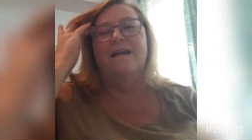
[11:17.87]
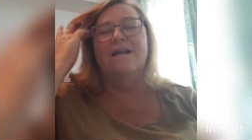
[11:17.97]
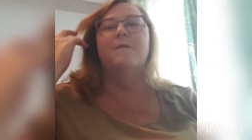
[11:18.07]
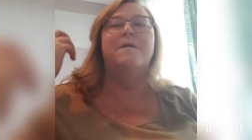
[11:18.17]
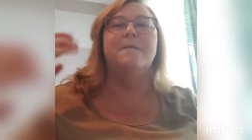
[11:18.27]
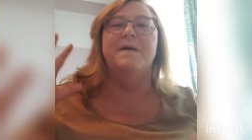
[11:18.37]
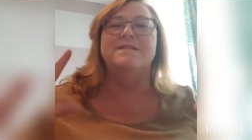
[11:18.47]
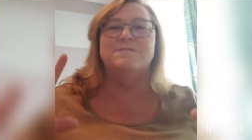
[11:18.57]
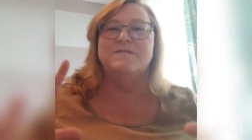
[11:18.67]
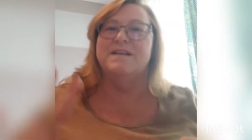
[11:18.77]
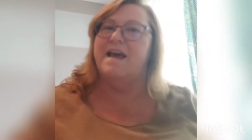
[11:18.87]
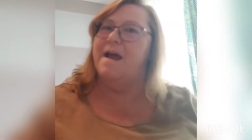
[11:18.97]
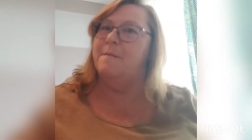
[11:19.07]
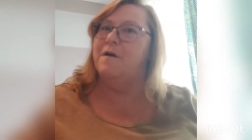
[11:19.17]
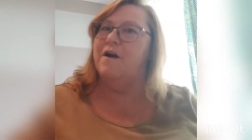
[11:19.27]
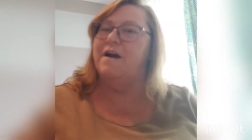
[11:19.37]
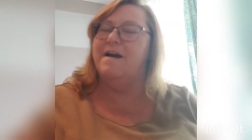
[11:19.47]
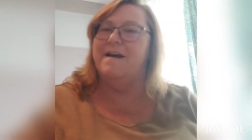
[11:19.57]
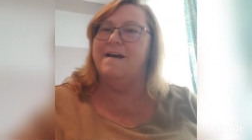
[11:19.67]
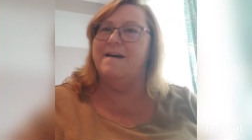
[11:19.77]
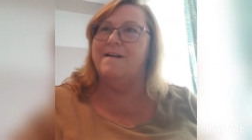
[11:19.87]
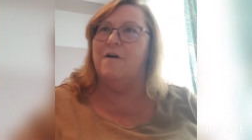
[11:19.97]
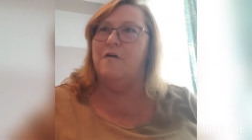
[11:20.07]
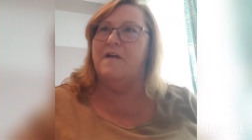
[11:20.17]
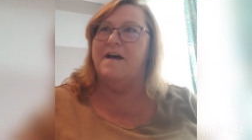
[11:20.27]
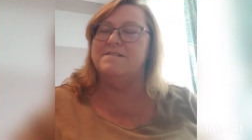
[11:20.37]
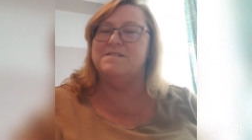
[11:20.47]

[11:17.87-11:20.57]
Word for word: I didn't want to mess with the camera and all that.